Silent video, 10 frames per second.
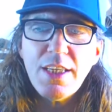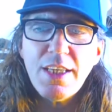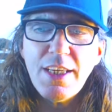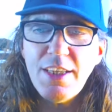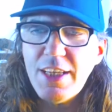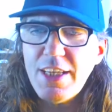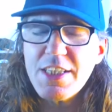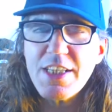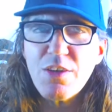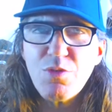
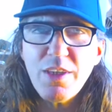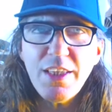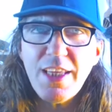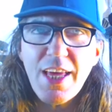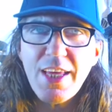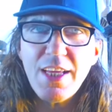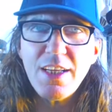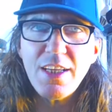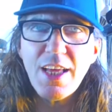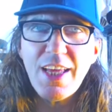is there really a
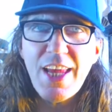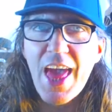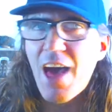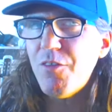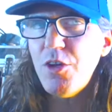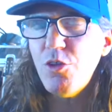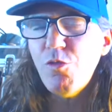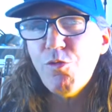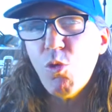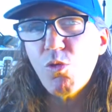uh, an avenue
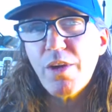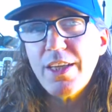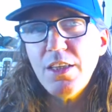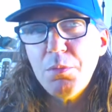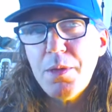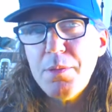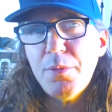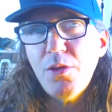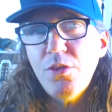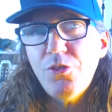for regular
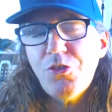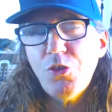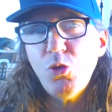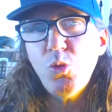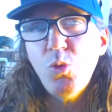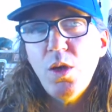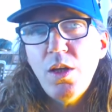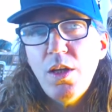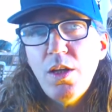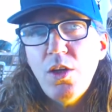people to
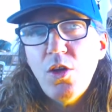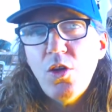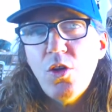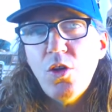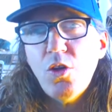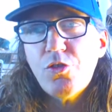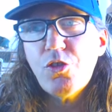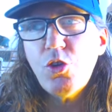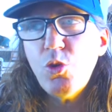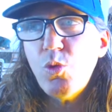
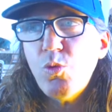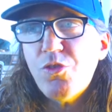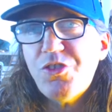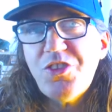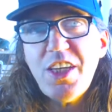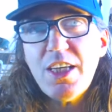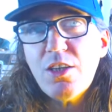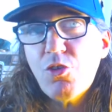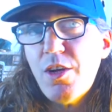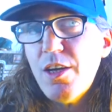to seek
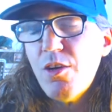grie-